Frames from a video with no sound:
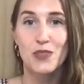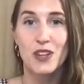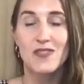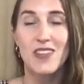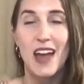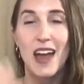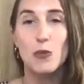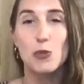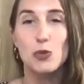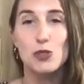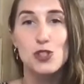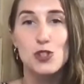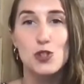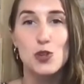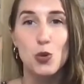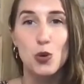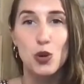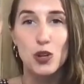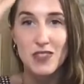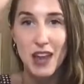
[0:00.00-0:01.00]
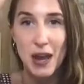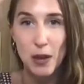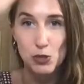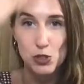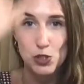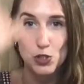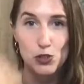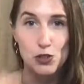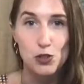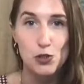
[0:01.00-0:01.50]
That was
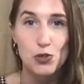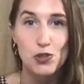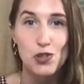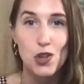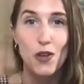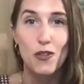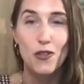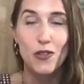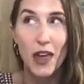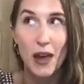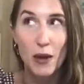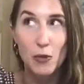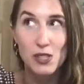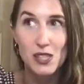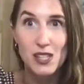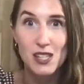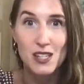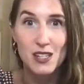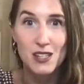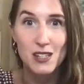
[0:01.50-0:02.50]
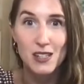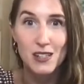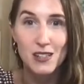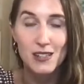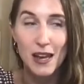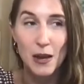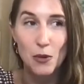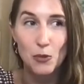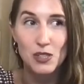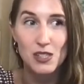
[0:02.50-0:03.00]
your soul song. That was
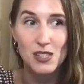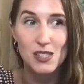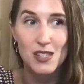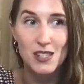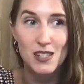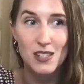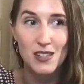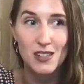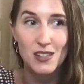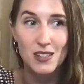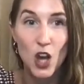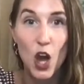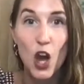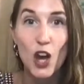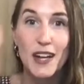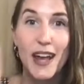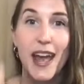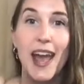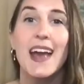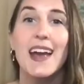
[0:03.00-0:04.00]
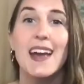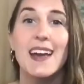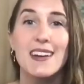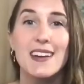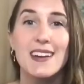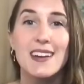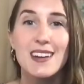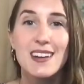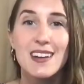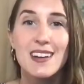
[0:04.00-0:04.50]
the
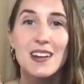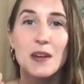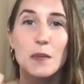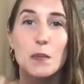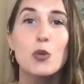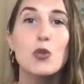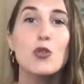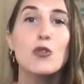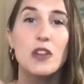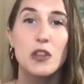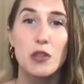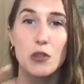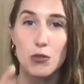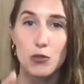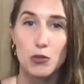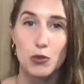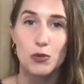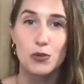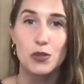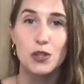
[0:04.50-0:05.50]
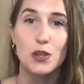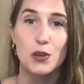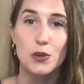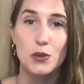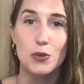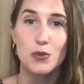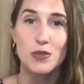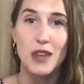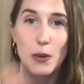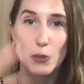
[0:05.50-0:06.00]
Godhead moving through
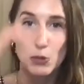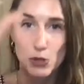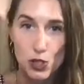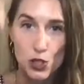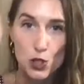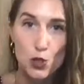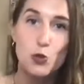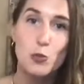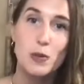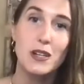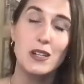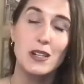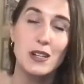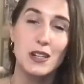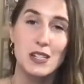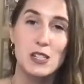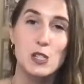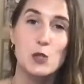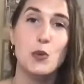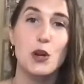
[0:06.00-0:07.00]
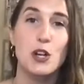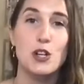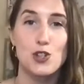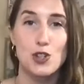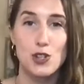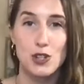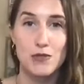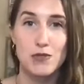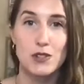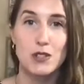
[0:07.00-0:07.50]
you. That was you being an
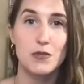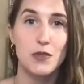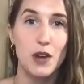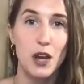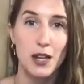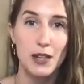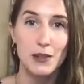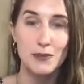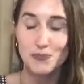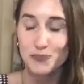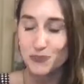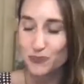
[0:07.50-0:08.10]
expression of the divine.